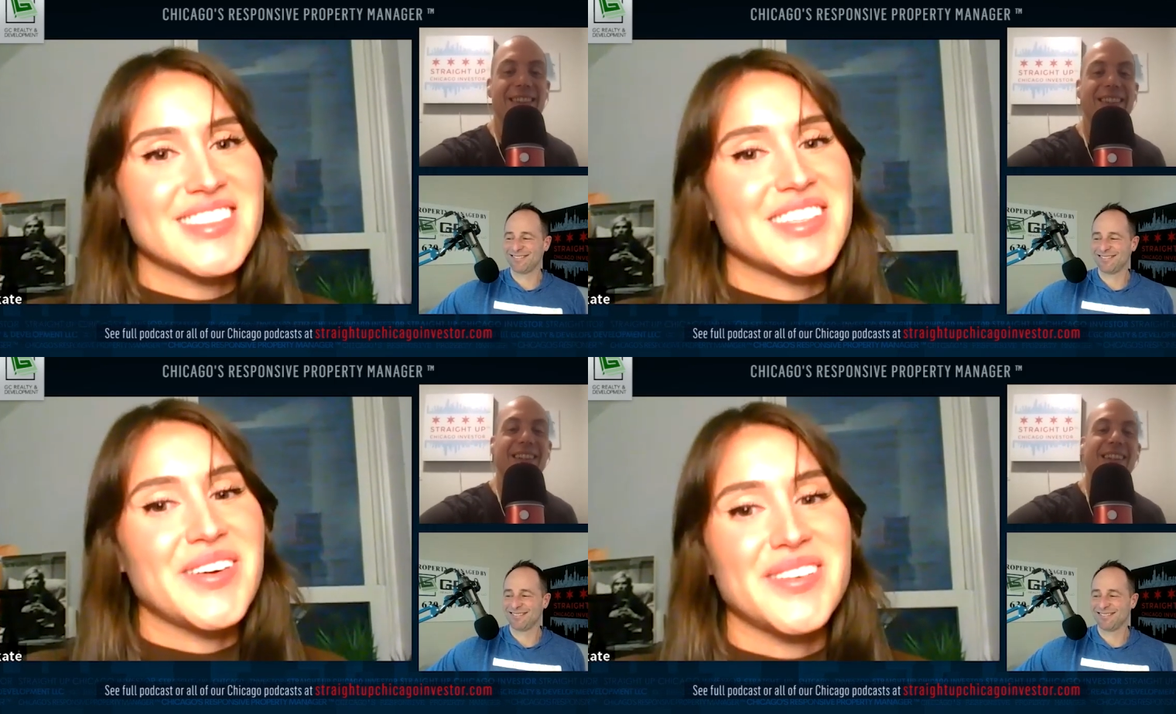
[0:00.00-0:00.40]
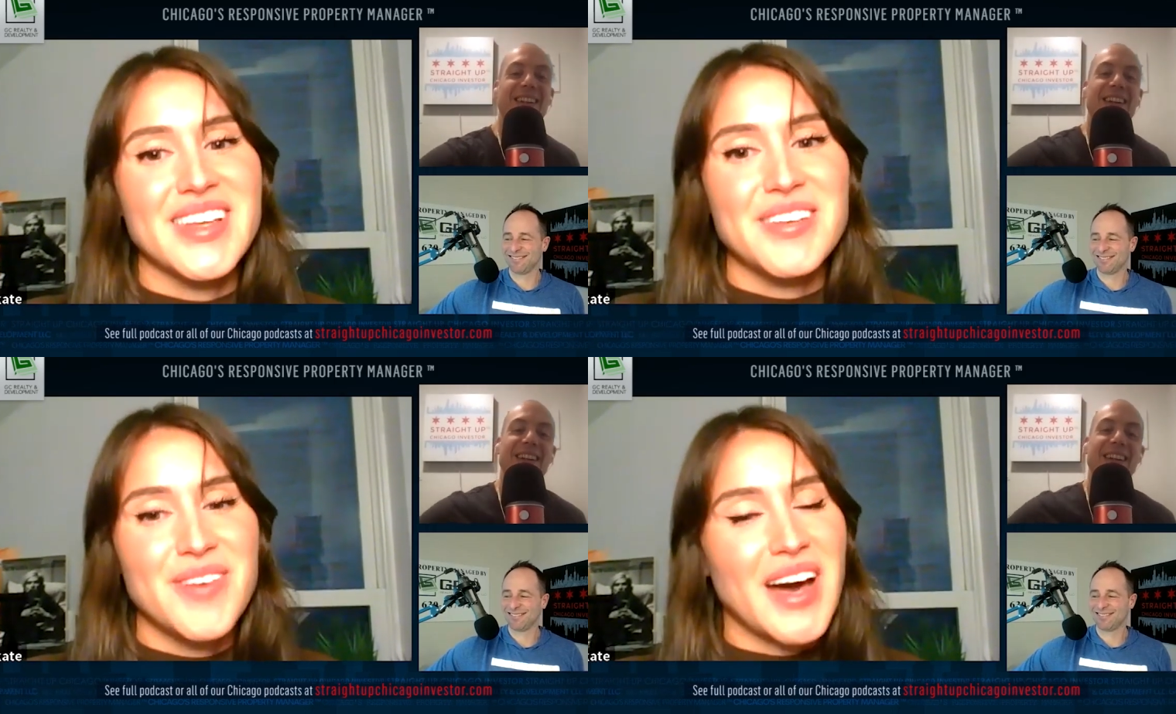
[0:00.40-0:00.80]
Speaker 1: So
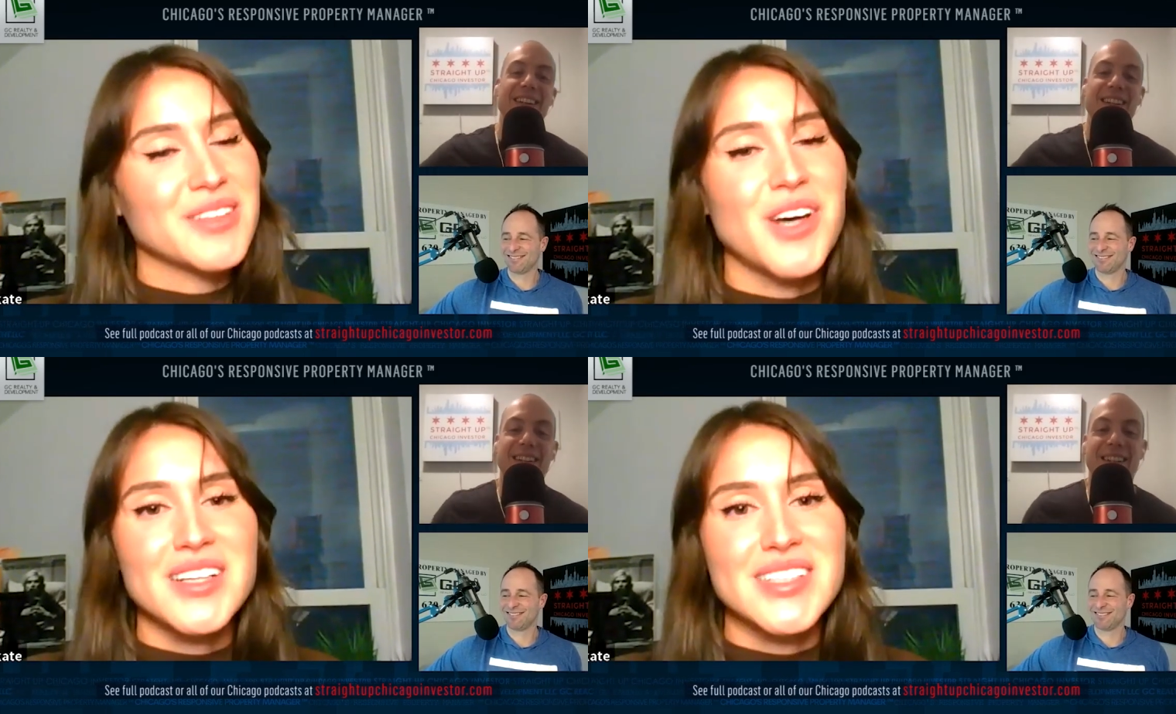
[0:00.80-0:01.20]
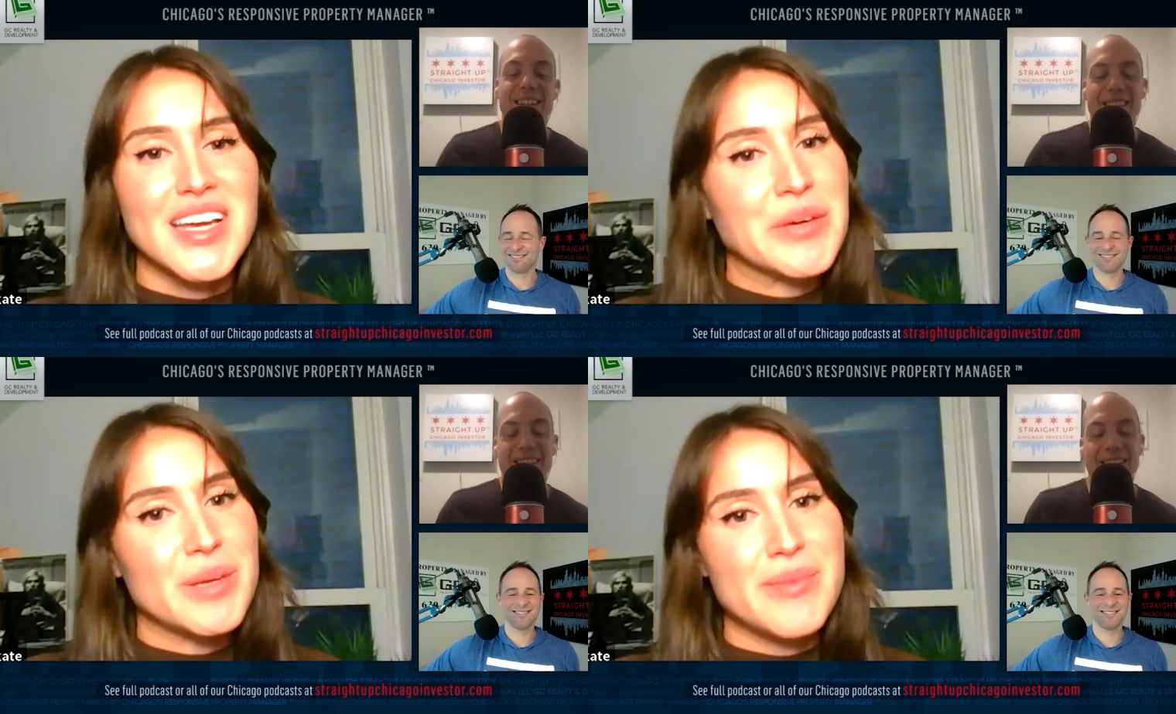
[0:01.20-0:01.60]
if I'll talk to
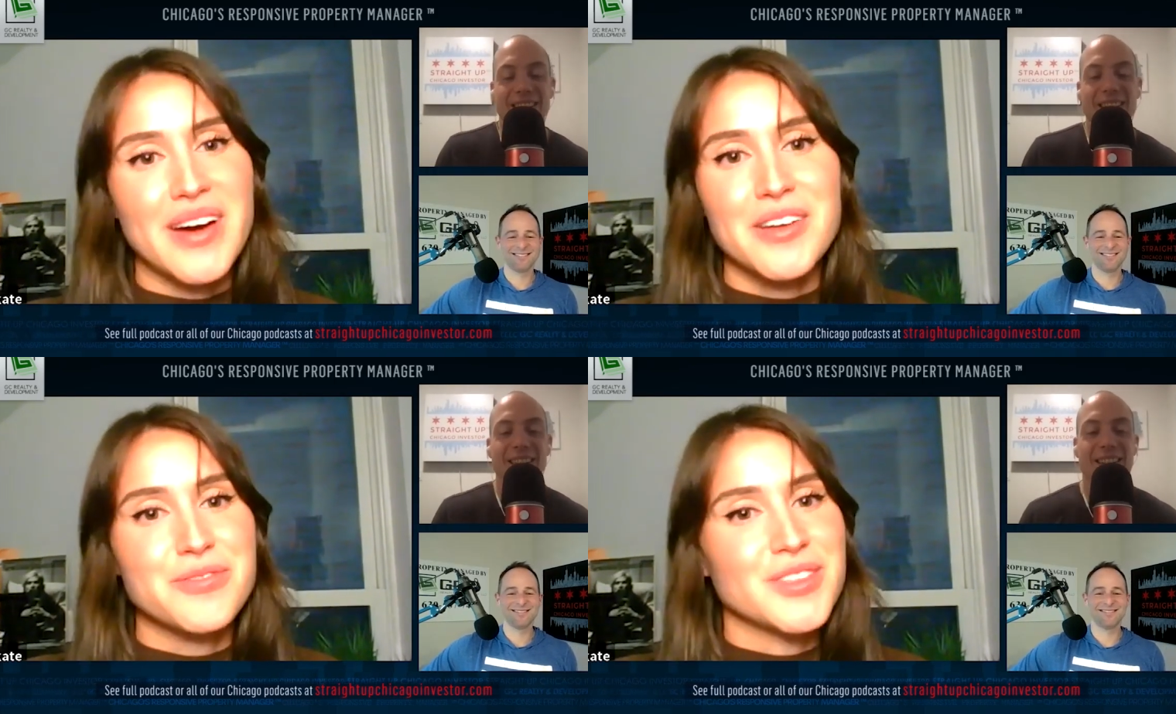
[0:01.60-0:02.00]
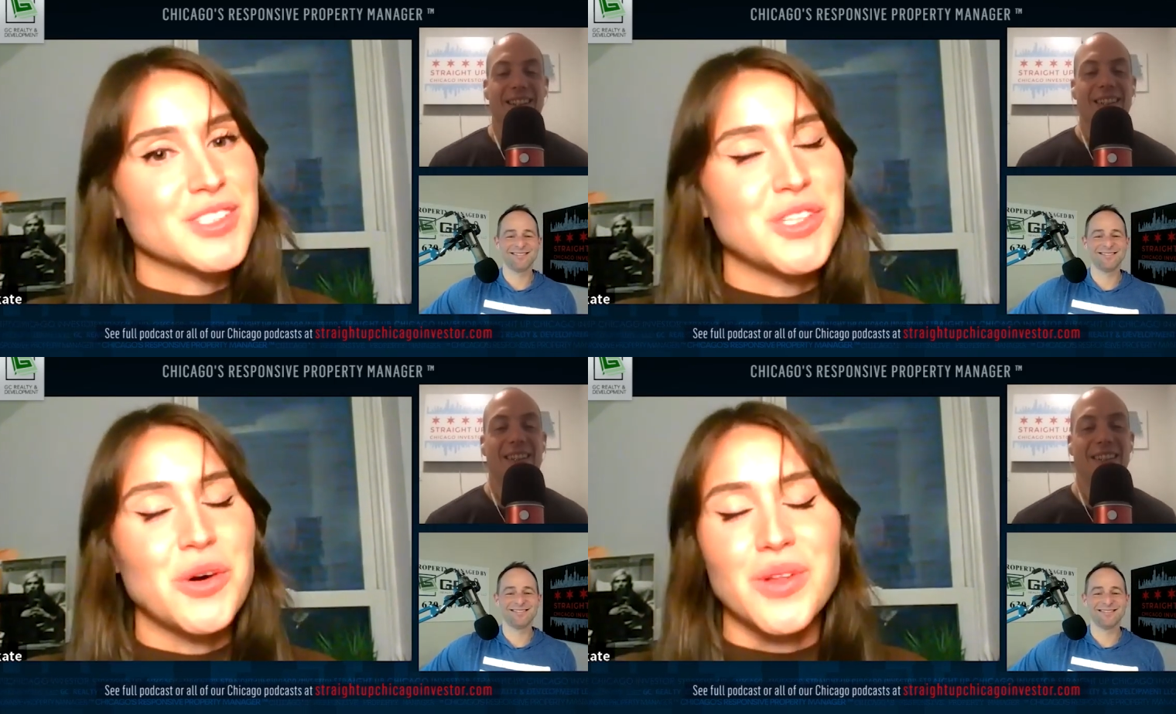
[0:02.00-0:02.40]
anyone about it for
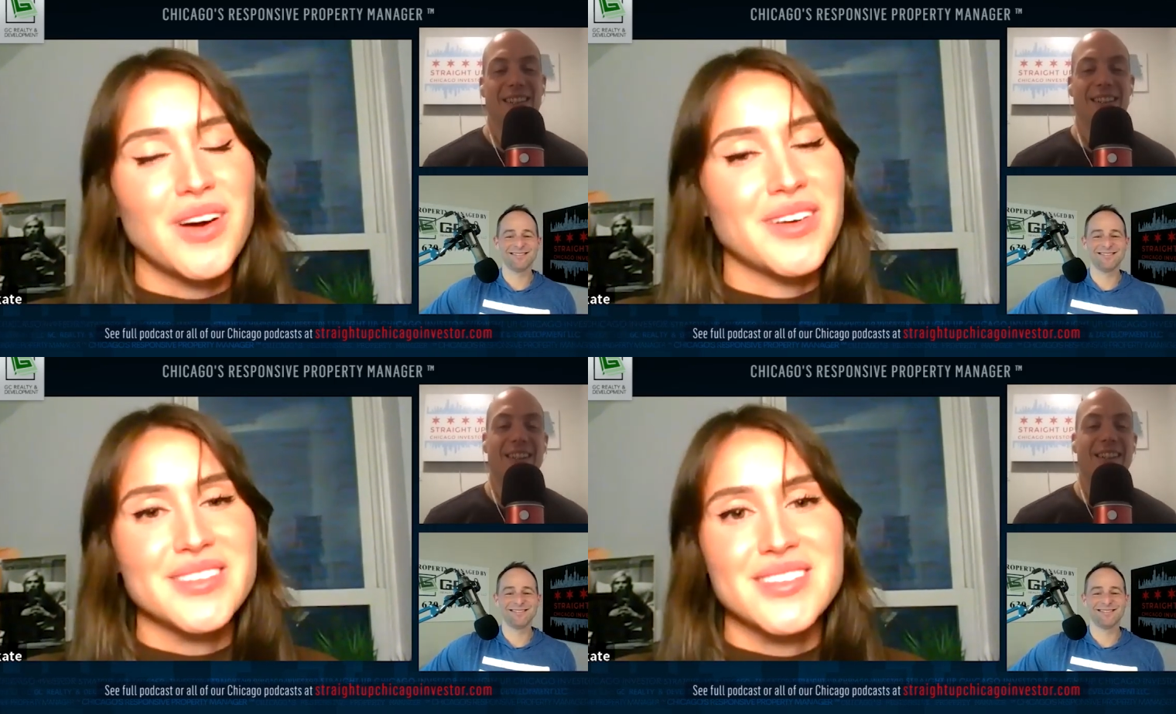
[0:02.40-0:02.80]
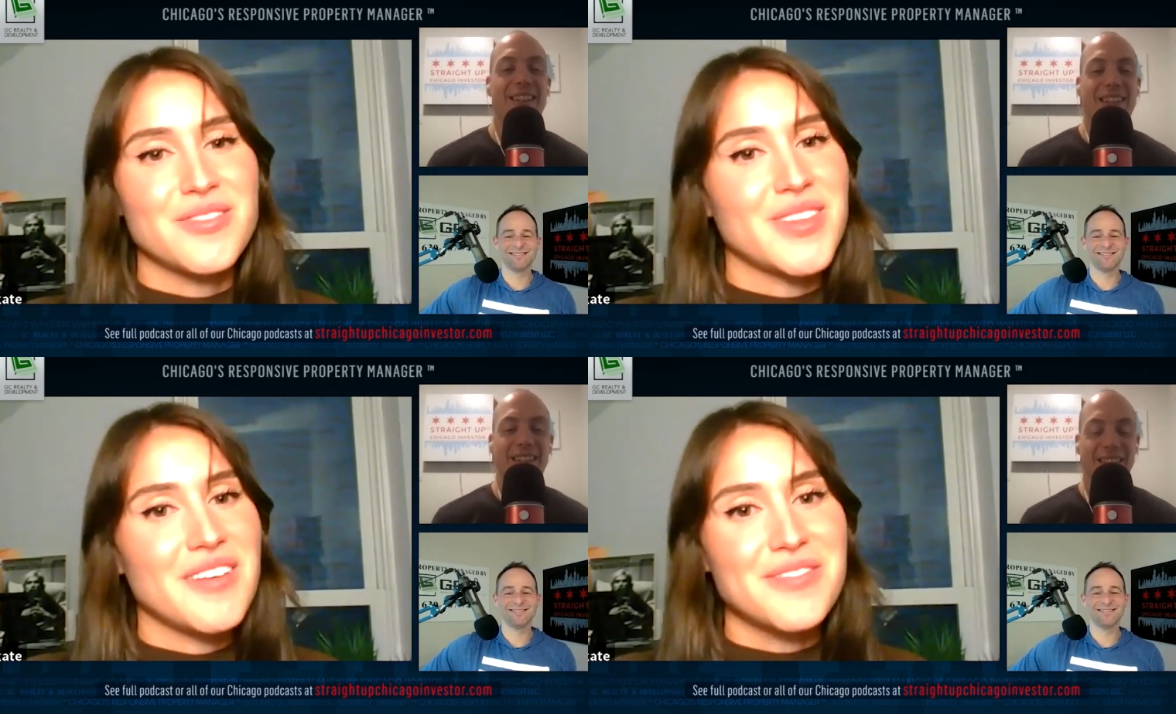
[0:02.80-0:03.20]
so long if
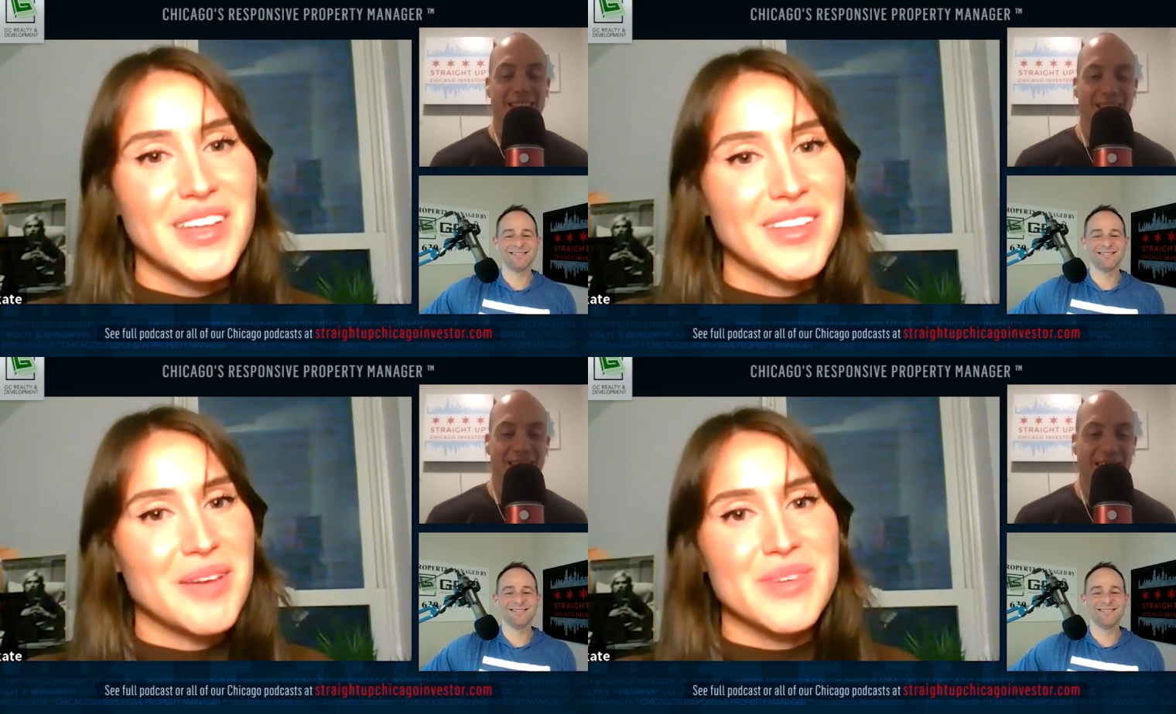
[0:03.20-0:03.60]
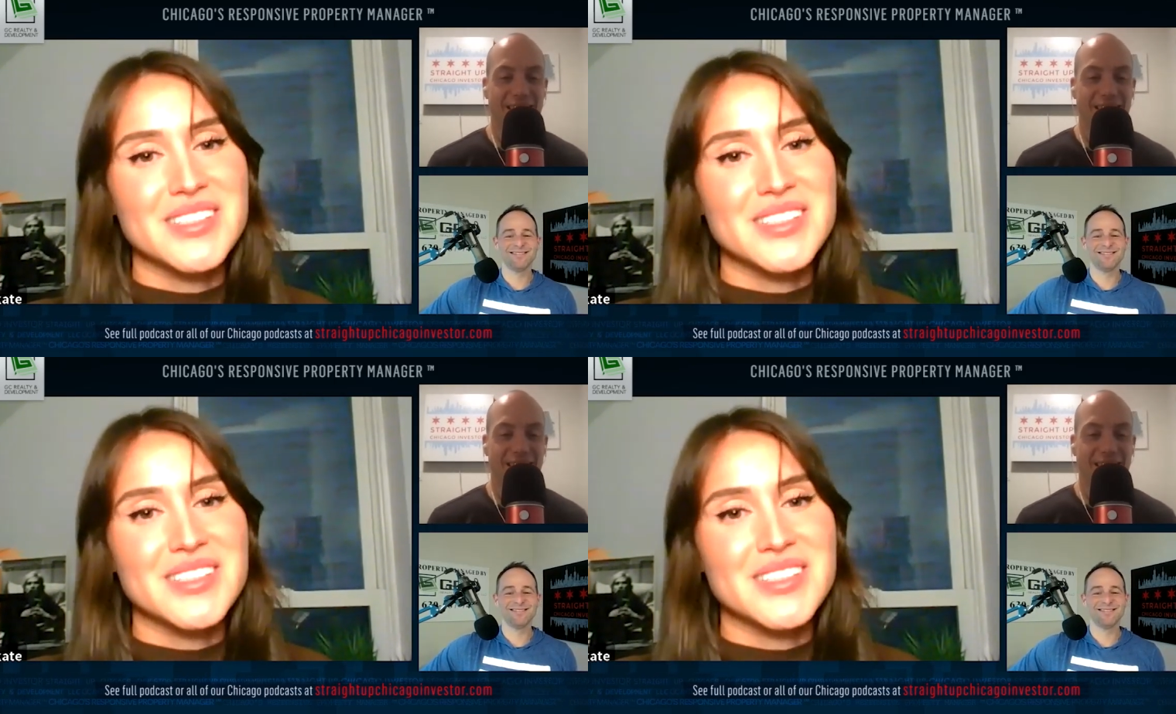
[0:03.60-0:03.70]
they if they let me.